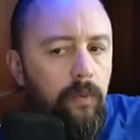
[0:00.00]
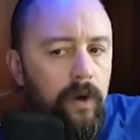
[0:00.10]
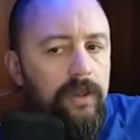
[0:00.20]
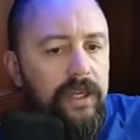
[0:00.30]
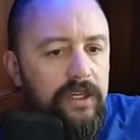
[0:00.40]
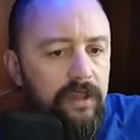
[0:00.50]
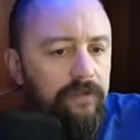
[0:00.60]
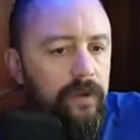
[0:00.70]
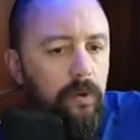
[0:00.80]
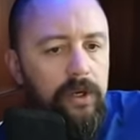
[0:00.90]
of these, the
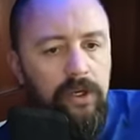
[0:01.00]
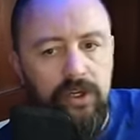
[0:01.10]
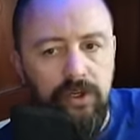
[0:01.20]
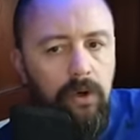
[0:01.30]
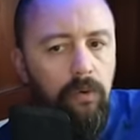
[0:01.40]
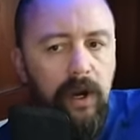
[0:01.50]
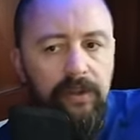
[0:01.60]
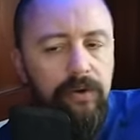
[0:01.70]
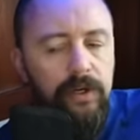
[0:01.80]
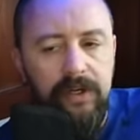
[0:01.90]
fuel can just go right
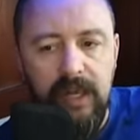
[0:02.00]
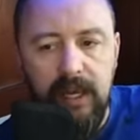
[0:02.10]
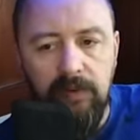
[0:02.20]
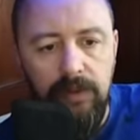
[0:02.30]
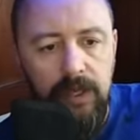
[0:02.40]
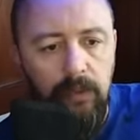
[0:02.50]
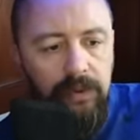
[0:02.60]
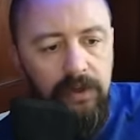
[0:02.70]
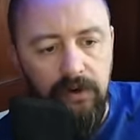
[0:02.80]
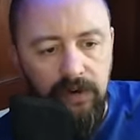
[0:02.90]
through it and take everything
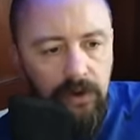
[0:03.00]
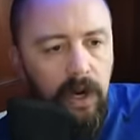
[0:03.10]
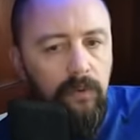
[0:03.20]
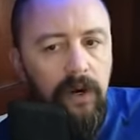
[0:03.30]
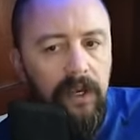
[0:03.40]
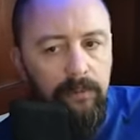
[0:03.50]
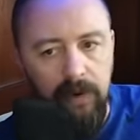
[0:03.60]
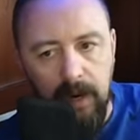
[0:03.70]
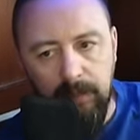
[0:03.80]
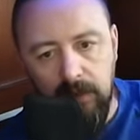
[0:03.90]
with it. Or if you're not running it
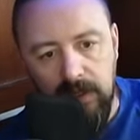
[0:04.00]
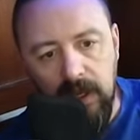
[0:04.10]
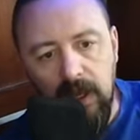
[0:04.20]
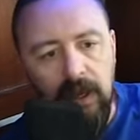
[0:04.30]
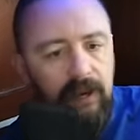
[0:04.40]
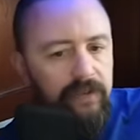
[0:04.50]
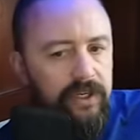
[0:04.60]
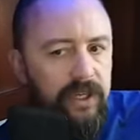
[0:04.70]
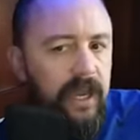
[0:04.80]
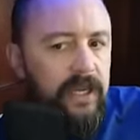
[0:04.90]
properly, if
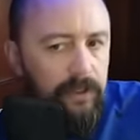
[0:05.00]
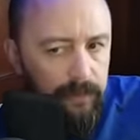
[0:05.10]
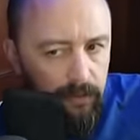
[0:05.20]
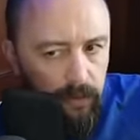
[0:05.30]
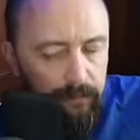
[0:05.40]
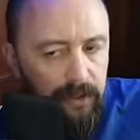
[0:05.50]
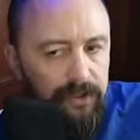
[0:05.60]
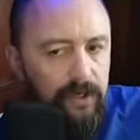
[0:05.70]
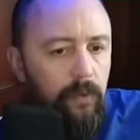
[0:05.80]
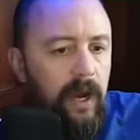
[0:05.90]
this thing hasn't been rebuilt
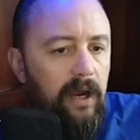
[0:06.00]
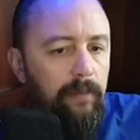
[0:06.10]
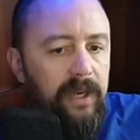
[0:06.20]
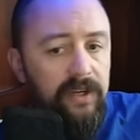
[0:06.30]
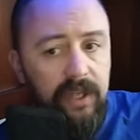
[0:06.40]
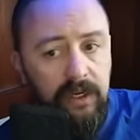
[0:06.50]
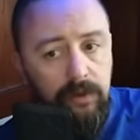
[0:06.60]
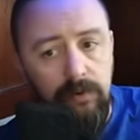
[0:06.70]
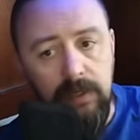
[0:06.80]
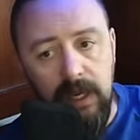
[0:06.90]
in a while because they
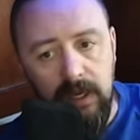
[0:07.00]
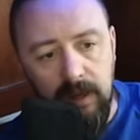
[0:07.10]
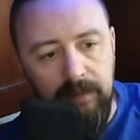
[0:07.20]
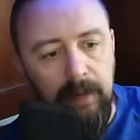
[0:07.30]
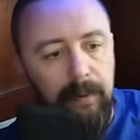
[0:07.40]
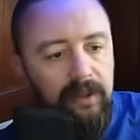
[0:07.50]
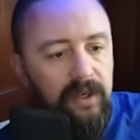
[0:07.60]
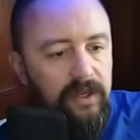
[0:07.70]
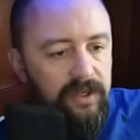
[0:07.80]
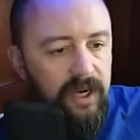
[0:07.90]
do get gummed up on the
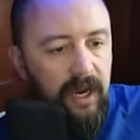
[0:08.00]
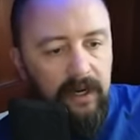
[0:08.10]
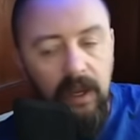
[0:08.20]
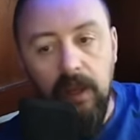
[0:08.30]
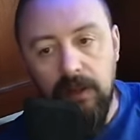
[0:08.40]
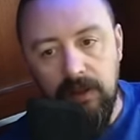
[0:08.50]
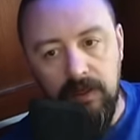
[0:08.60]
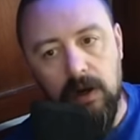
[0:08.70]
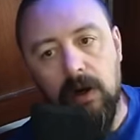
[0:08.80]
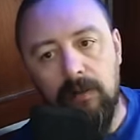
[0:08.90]
inside,
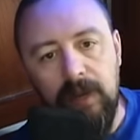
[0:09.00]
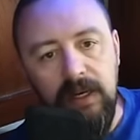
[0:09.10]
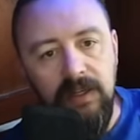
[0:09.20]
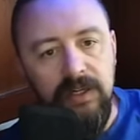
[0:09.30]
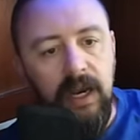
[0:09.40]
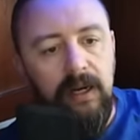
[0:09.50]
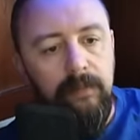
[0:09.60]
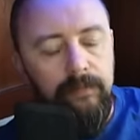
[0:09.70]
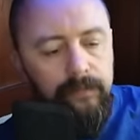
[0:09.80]
these are a maintenance item.